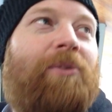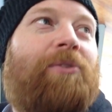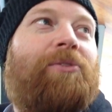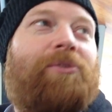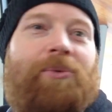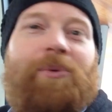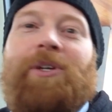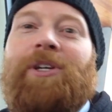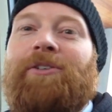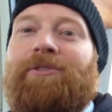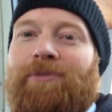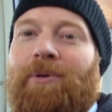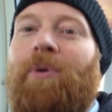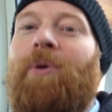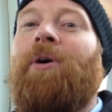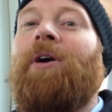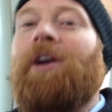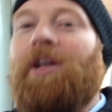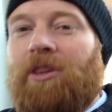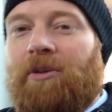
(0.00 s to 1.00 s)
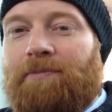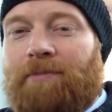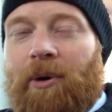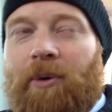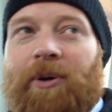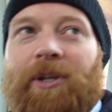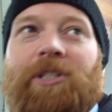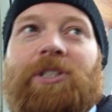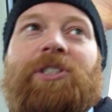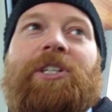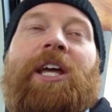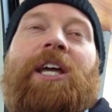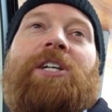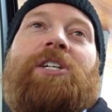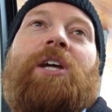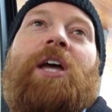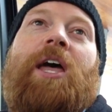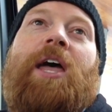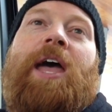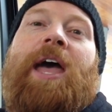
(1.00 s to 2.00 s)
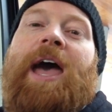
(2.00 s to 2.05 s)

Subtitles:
3, 4, another bonus stage.